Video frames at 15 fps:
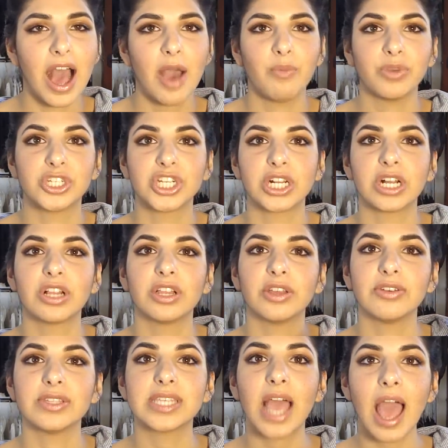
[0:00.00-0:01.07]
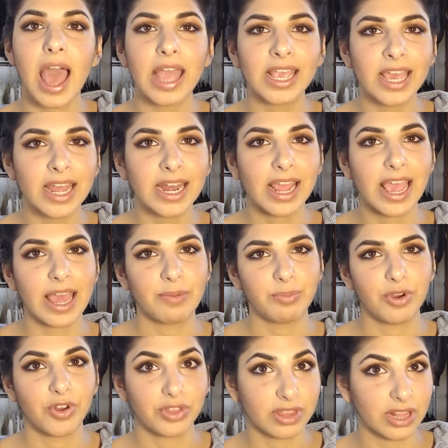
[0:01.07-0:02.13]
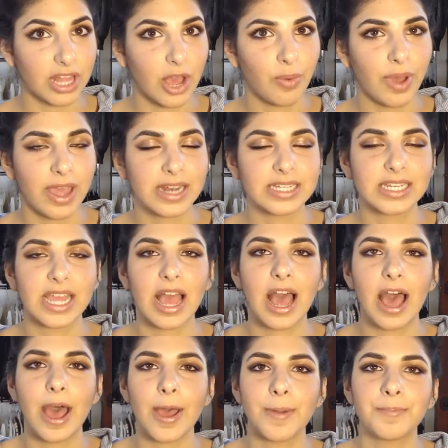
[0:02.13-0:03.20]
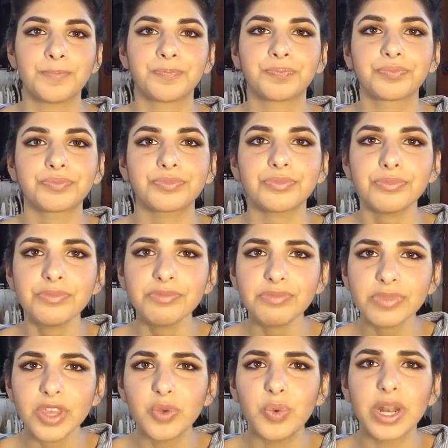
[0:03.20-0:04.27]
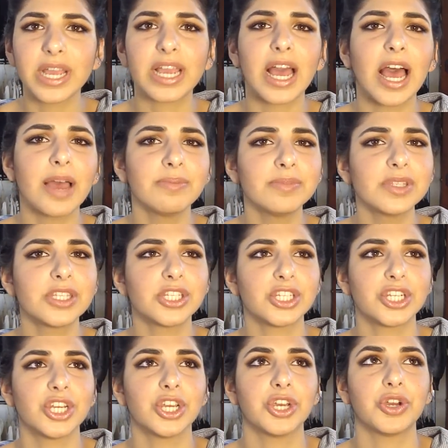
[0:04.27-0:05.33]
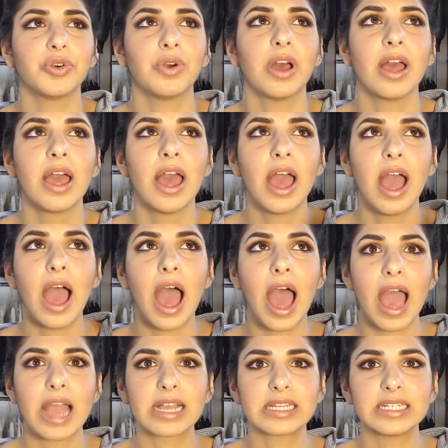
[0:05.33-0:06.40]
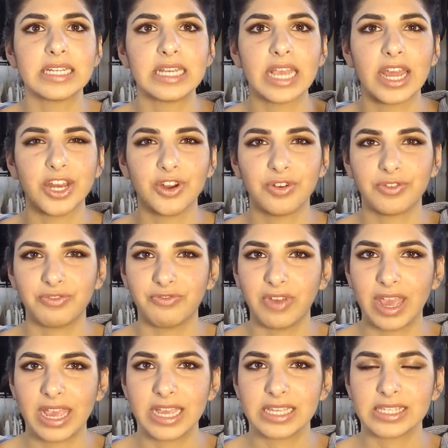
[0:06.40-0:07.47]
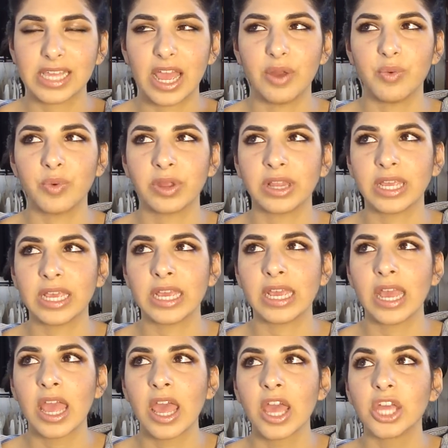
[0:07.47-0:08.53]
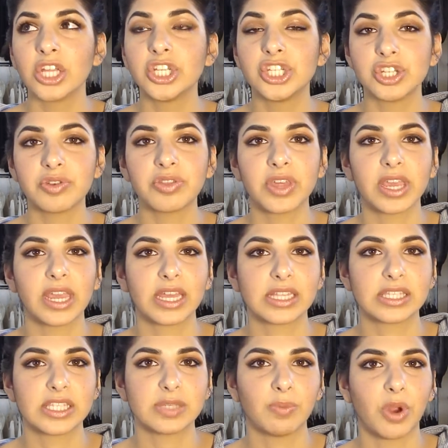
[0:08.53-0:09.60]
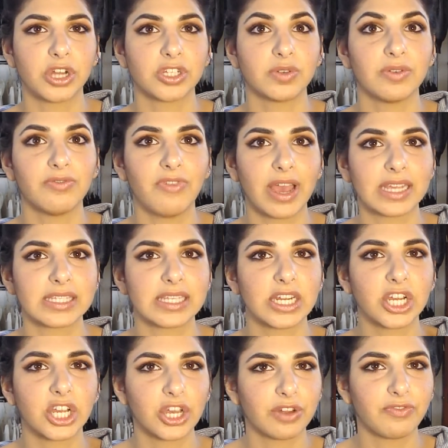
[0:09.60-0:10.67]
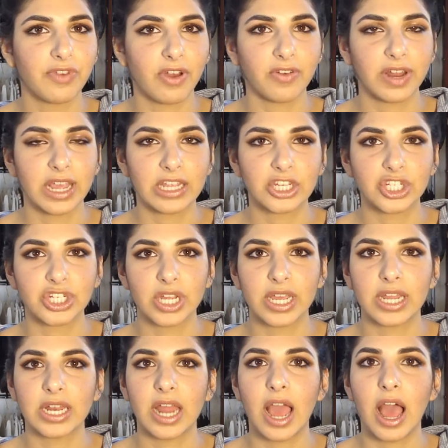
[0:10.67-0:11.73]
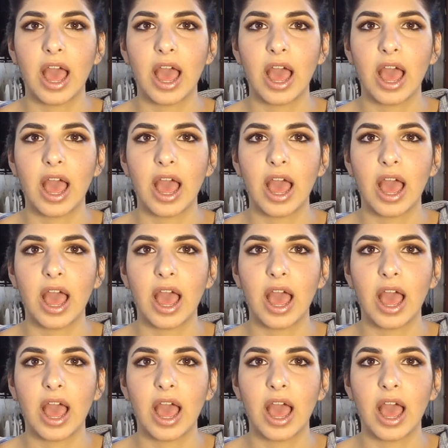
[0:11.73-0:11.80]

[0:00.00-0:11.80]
which includes high-end and both low-end. When it comes to acne and your face, I really do think it's smart to invest in a good foundation,